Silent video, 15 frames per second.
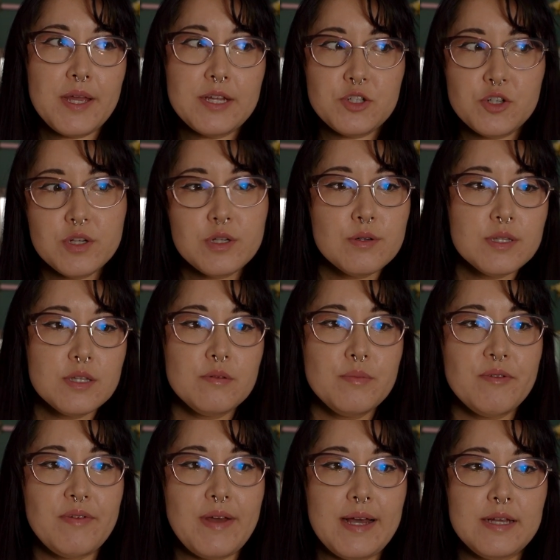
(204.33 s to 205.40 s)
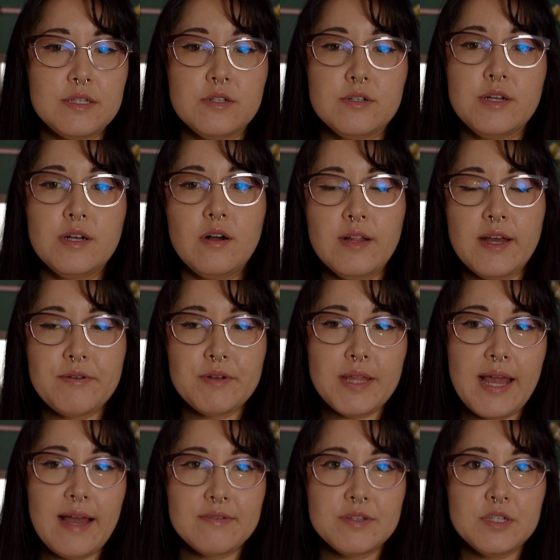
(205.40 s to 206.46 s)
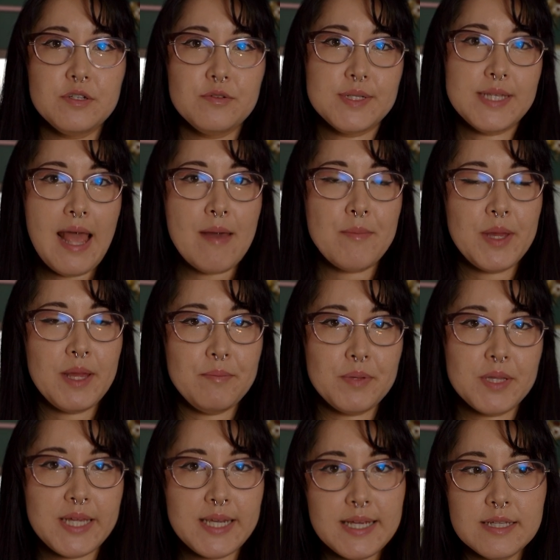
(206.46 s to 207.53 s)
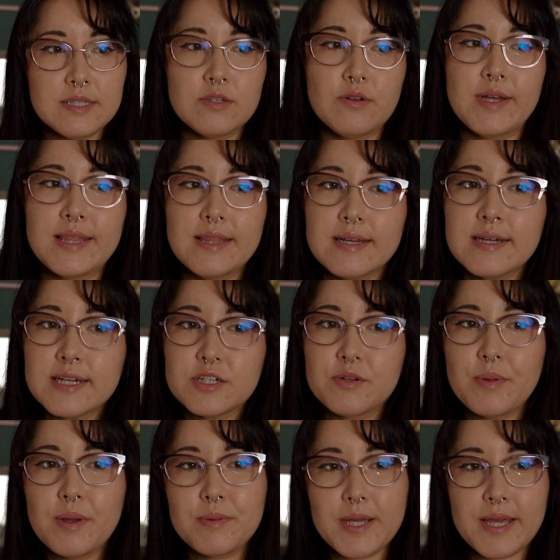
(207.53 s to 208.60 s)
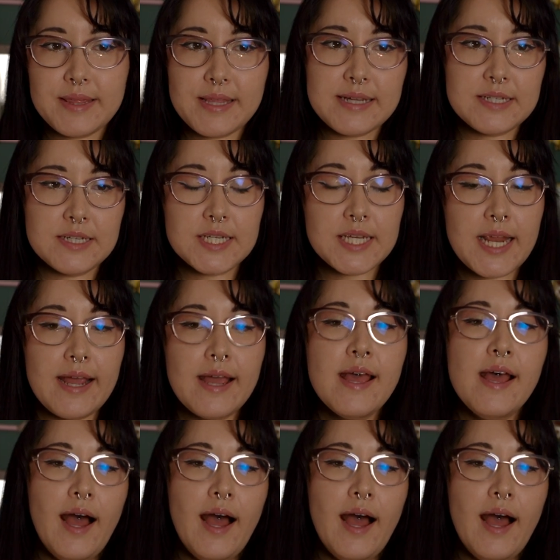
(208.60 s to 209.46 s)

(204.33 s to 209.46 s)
It should go a little bit faster and all I really have to do is hem it and pleat it, so I think I should be able to get that done today.